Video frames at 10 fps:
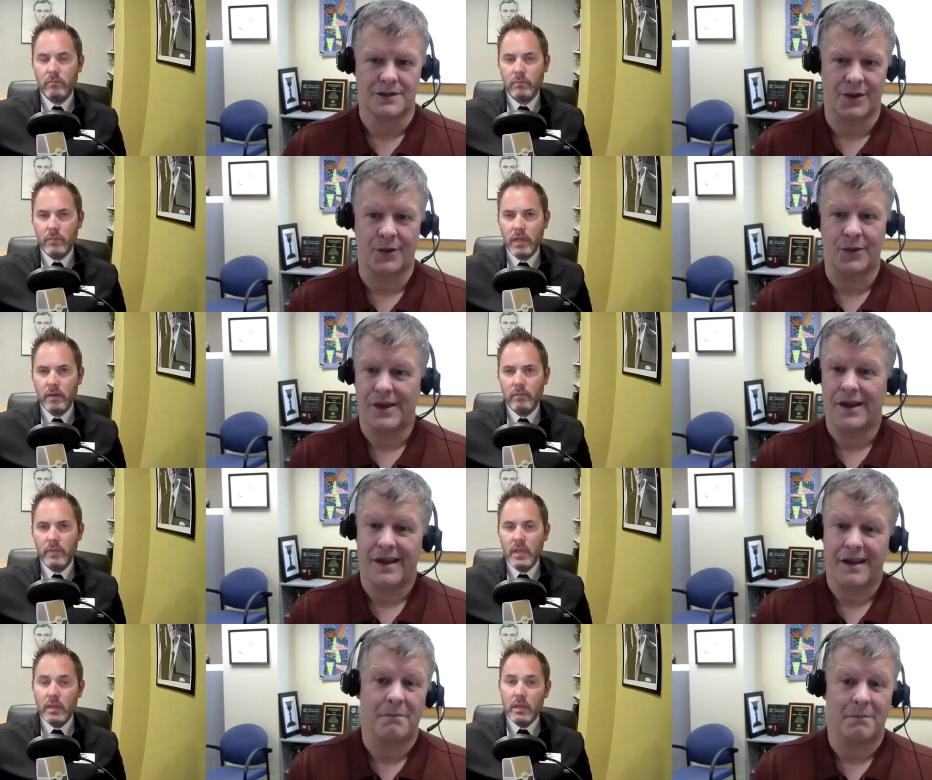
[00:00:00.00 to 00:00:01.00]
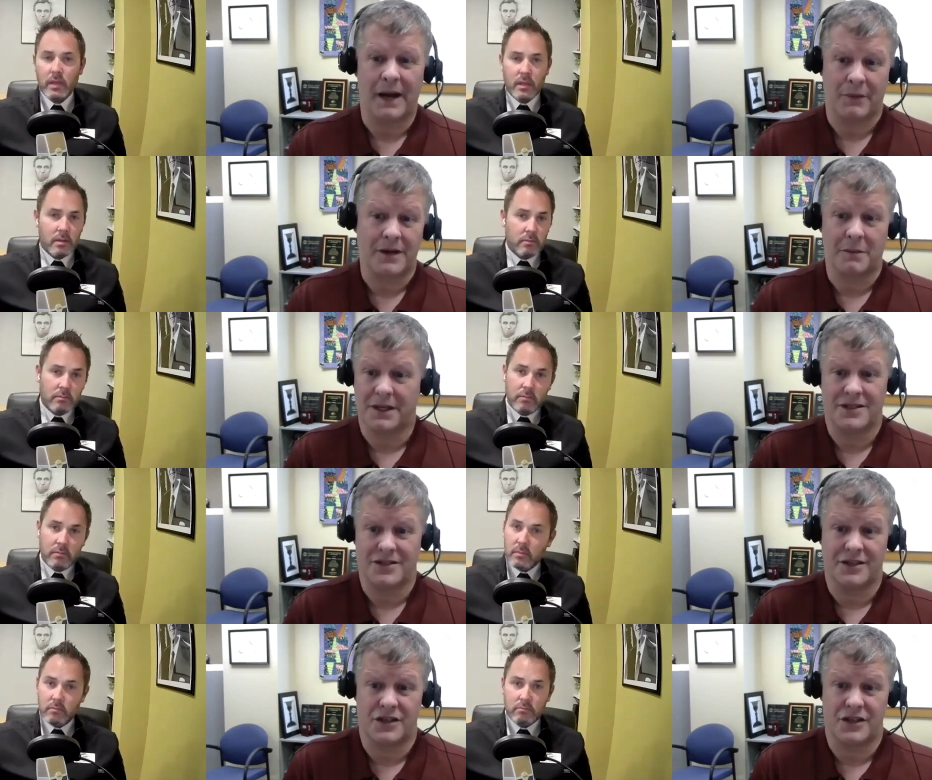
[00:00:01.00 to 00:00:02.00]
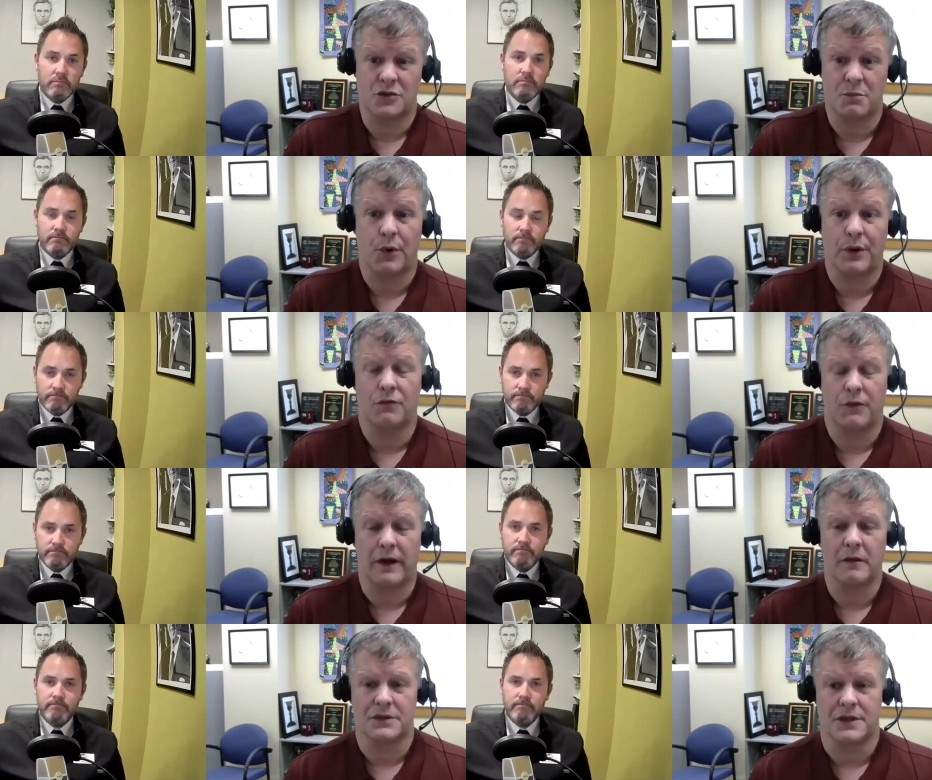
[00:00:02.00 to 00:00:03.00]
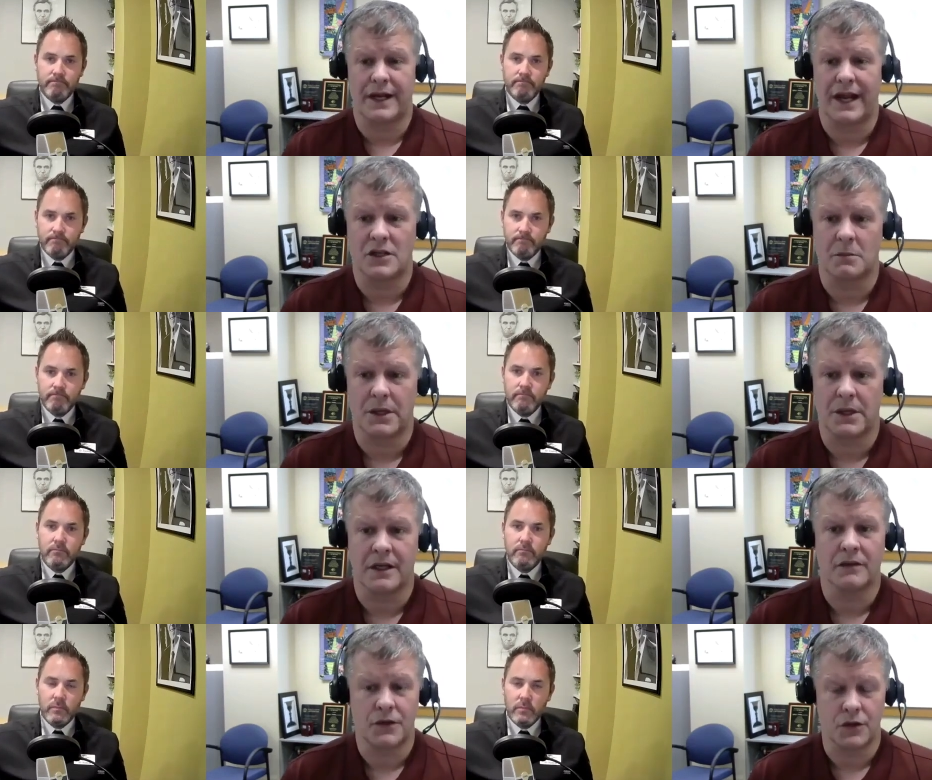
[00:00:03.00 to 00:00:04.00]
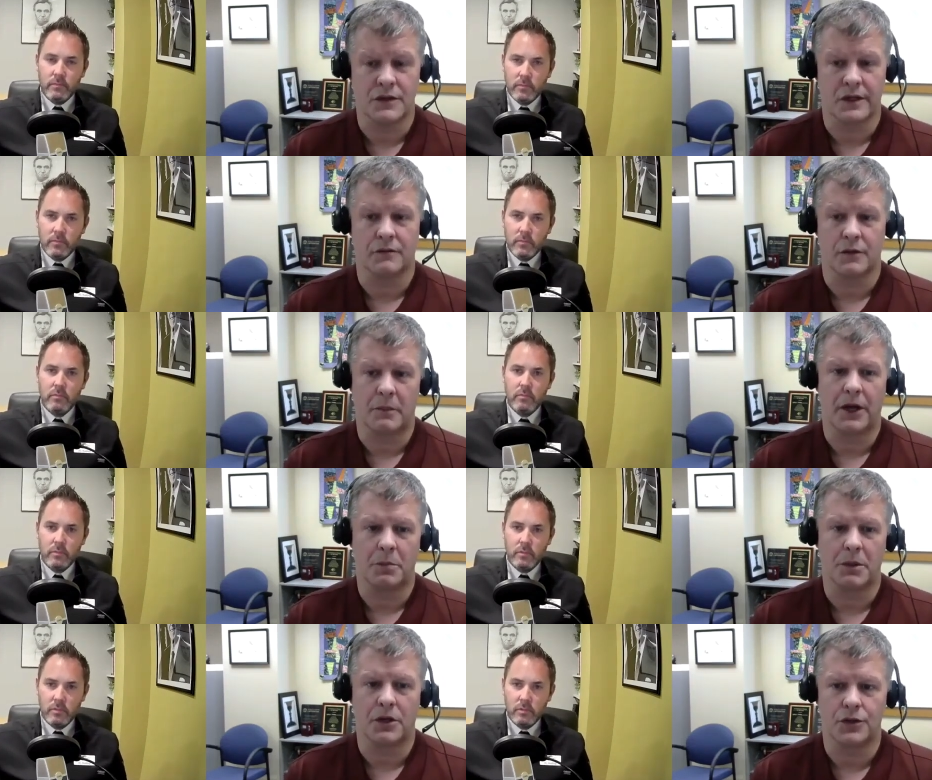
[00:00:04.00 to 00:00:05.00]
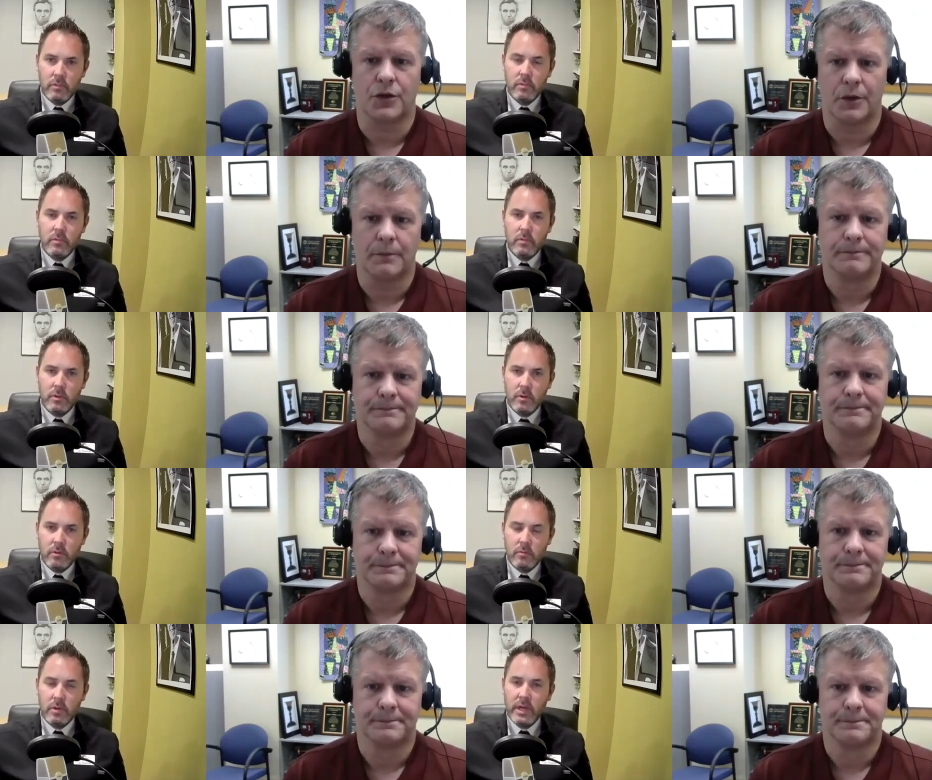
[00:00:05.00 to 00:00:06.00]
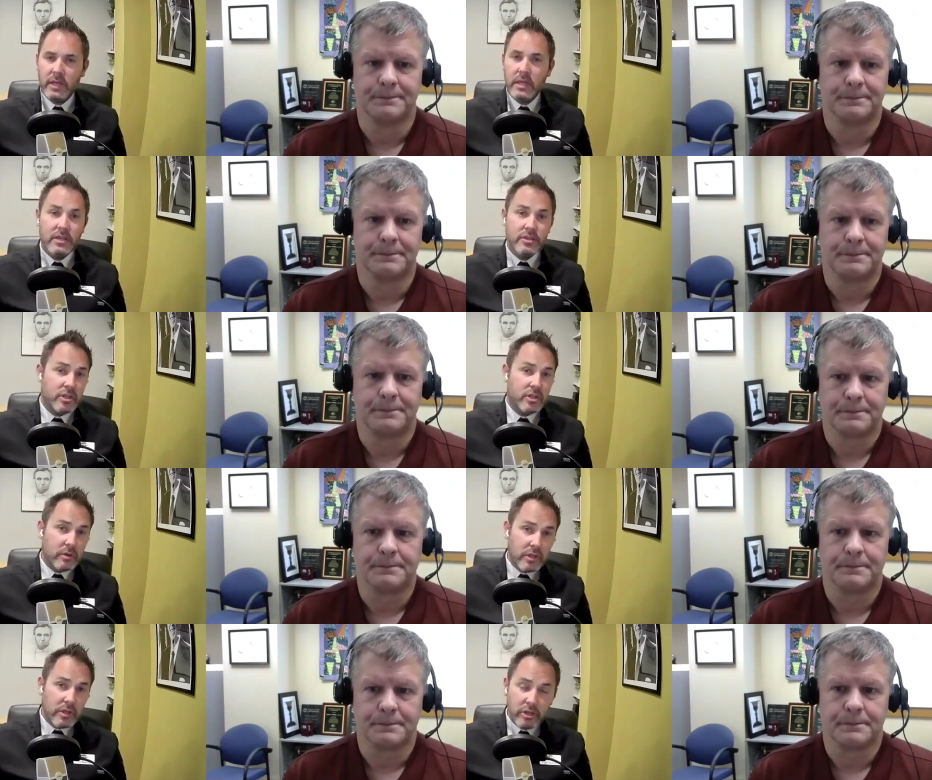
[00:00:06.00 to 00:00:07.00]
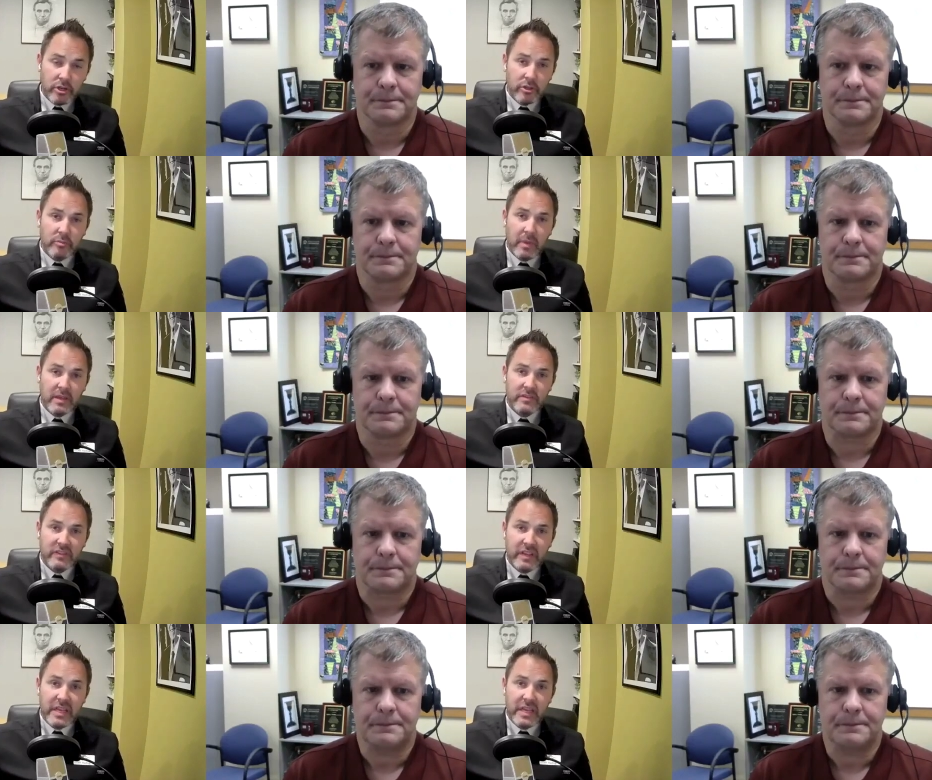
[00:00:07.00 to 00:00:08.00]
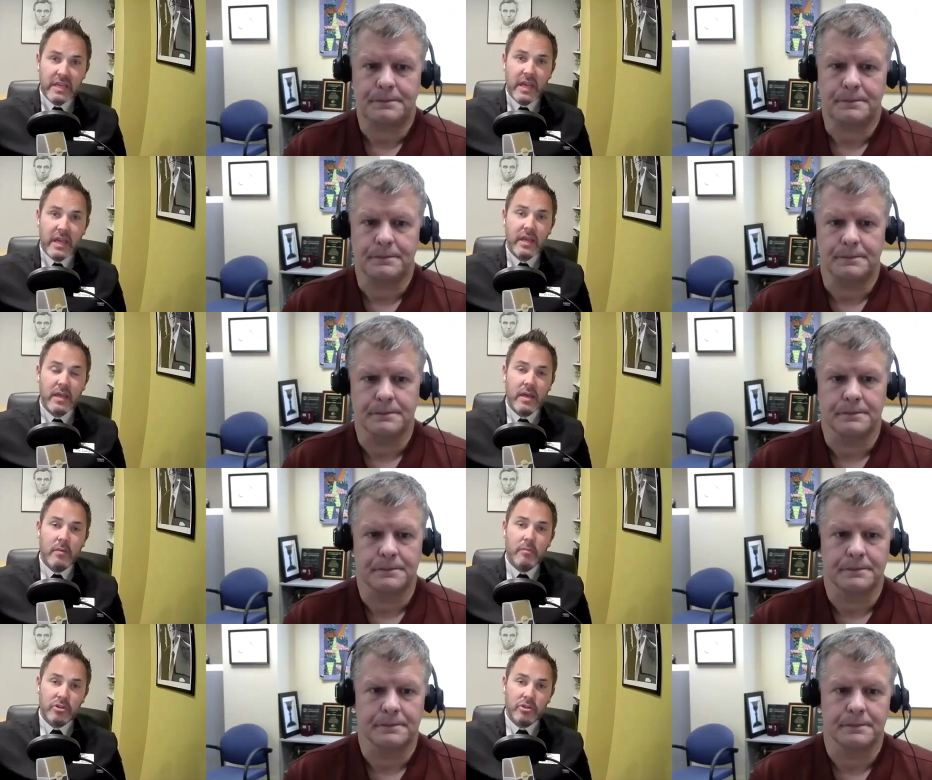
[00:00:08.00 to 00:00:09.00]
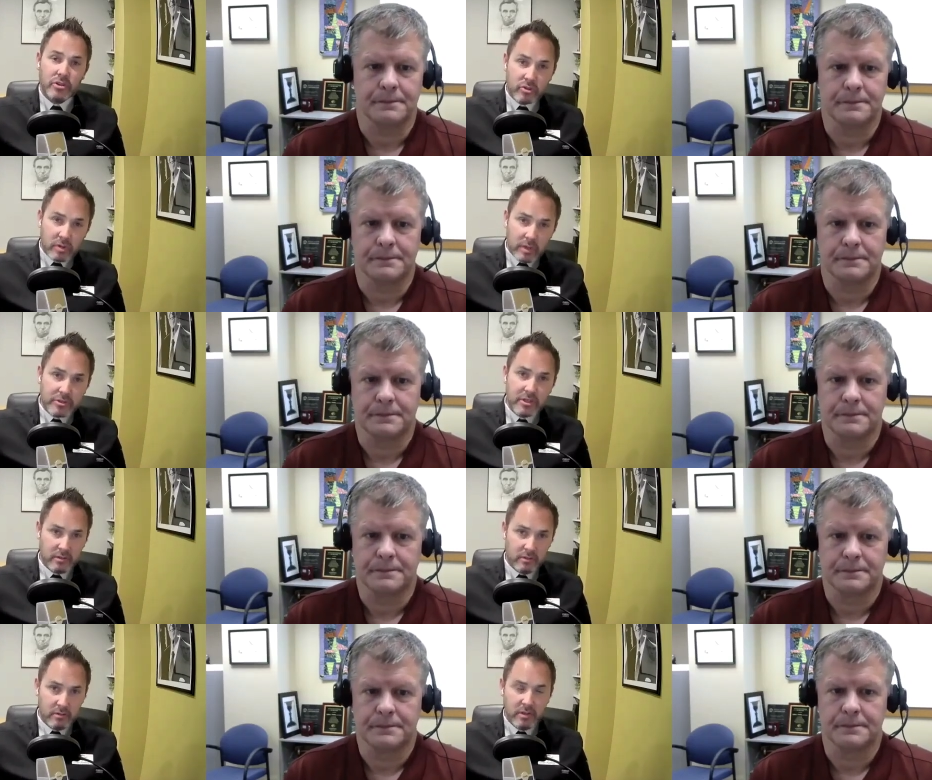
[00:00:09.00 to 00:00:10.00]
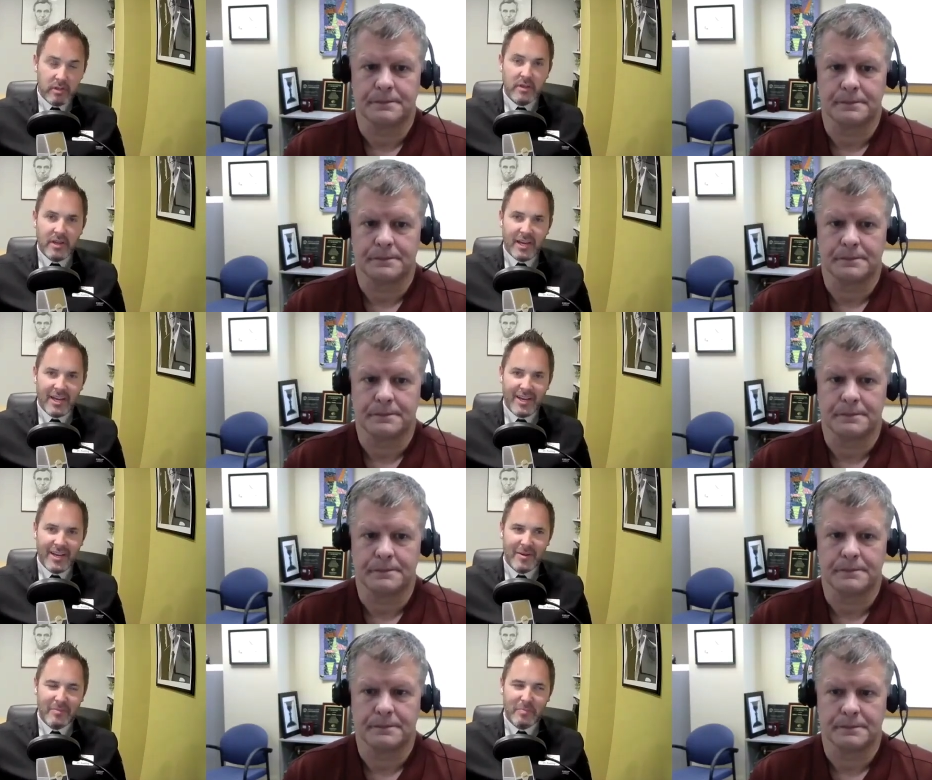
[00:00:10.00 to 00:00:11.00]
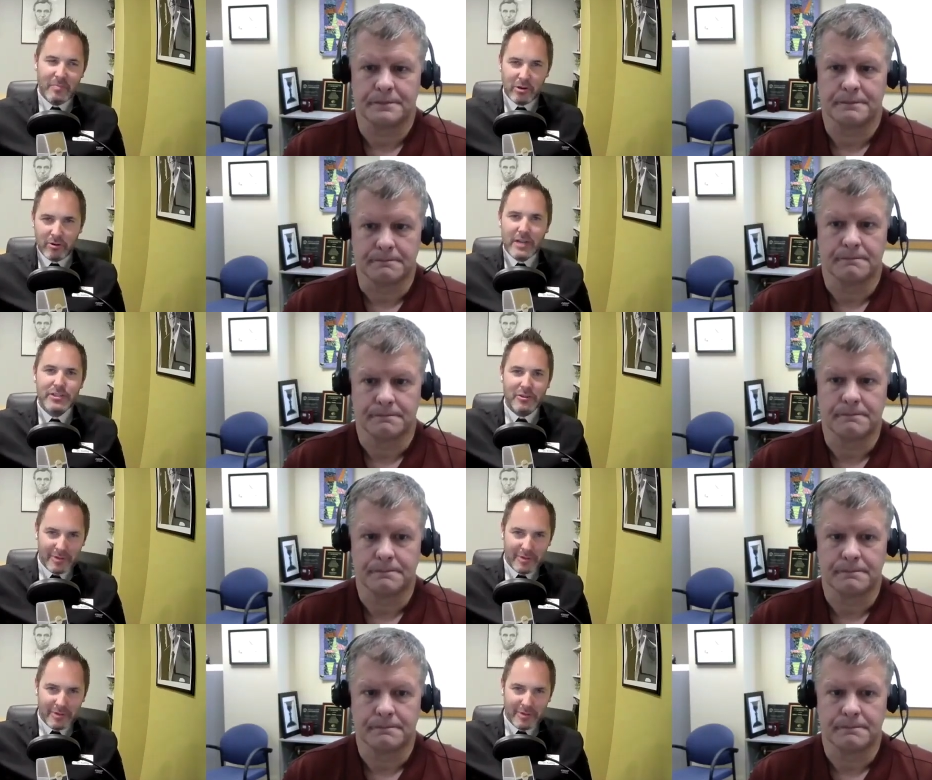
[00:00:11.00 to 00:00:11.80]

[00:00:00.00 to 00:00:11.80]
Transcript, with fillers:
Speaker 1: So yeah my recommendation is to use 0.05% atropine if using it for myopia control.
Speaker 2: Right. So, you know, you may see a prescription uh, progression